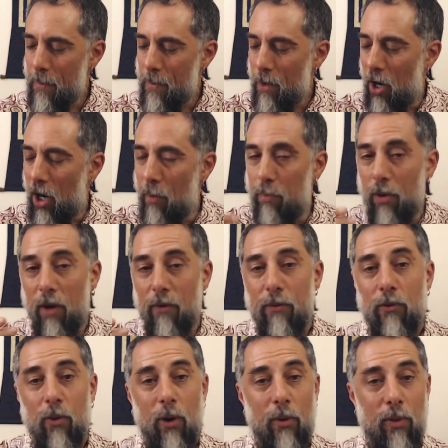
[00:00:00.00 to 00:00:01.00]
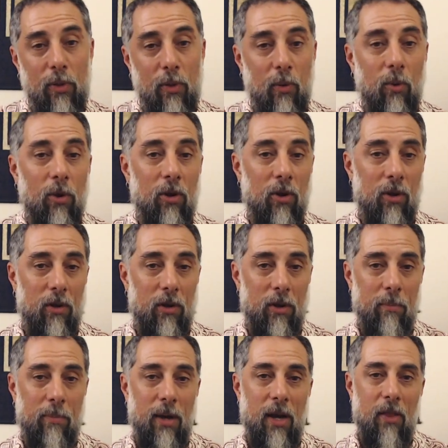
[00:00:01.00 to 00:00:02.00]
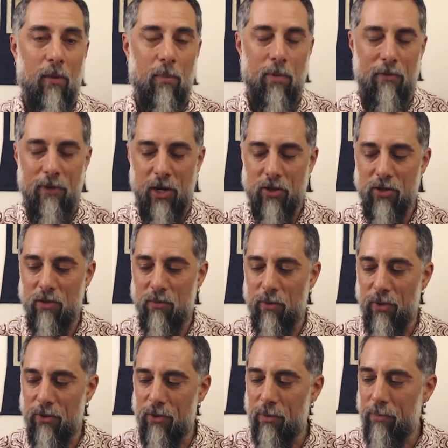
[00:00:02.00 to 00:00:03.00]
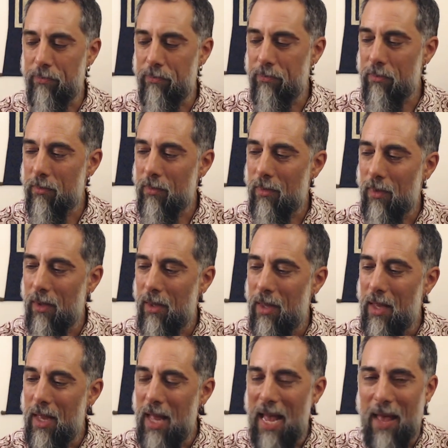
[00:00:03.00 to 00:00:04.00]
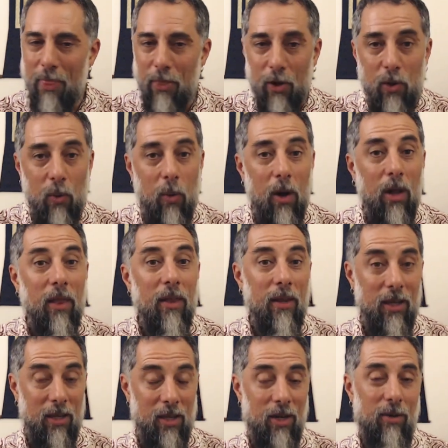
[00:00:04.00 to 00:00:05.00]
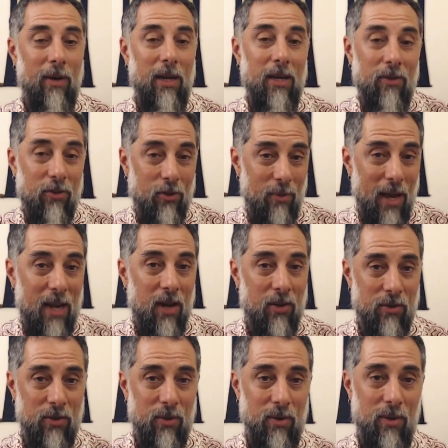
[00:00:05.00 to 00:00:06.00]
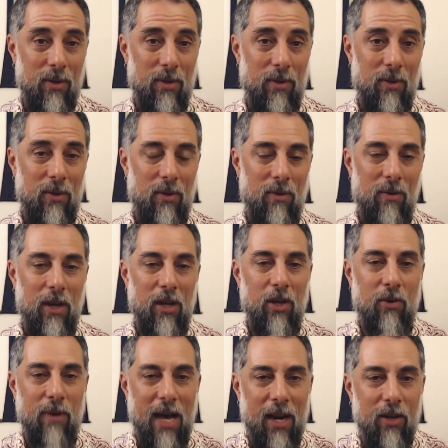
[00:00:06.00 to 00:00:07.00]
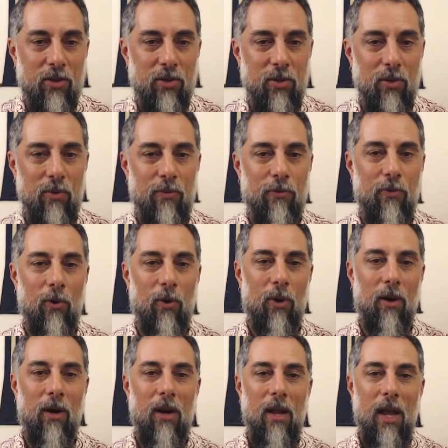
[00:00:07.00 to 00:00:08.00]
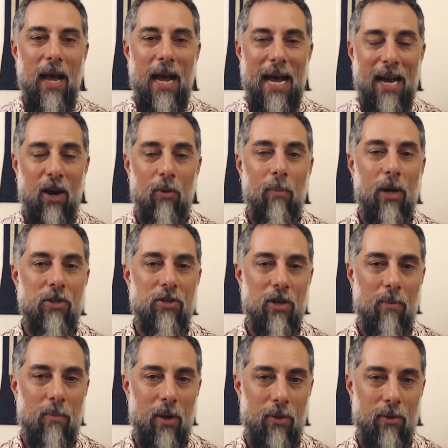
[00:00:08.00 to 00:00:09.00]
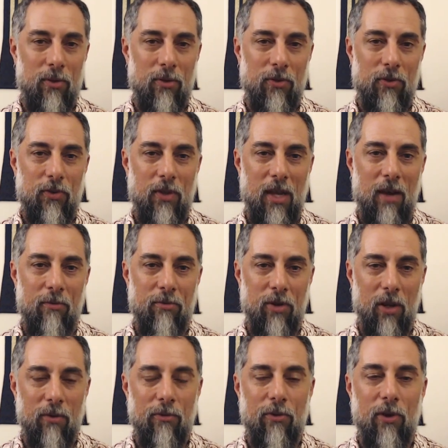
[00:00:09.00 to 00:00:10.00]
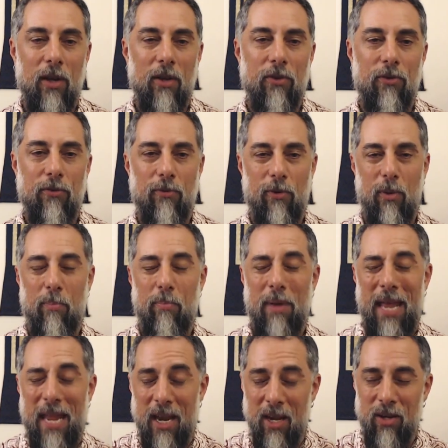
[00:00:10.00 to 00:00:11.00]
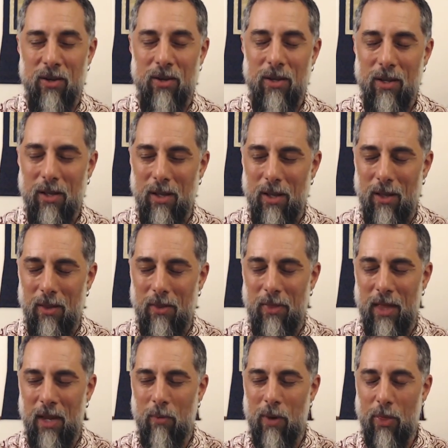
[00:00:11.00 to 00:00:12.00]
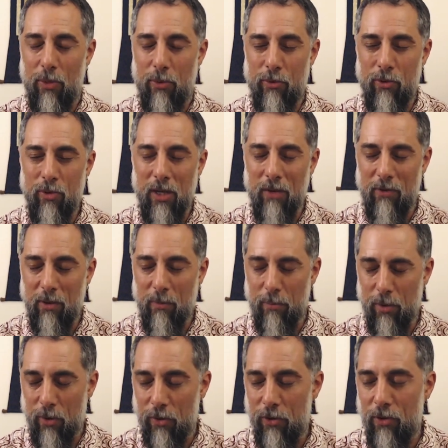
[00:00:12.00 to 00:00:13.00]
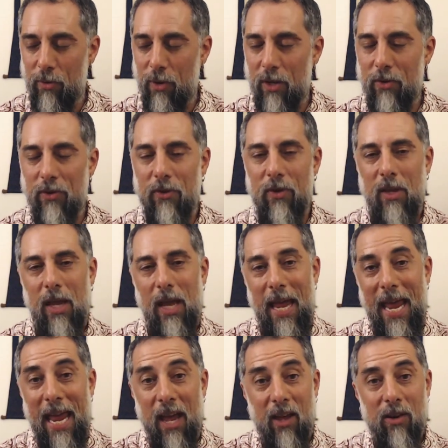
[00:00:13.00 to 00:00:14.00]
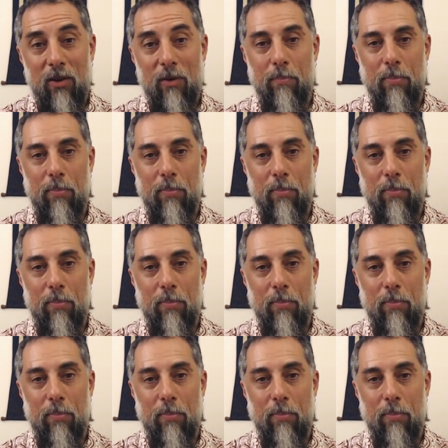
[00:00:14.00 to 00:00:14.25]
are brought forth in the world by the perfection of wisdom. And the quality here, right, is gratitude. Right? Gratitude for how much our mothers have done for us, for the pain they went through giving birth to us, and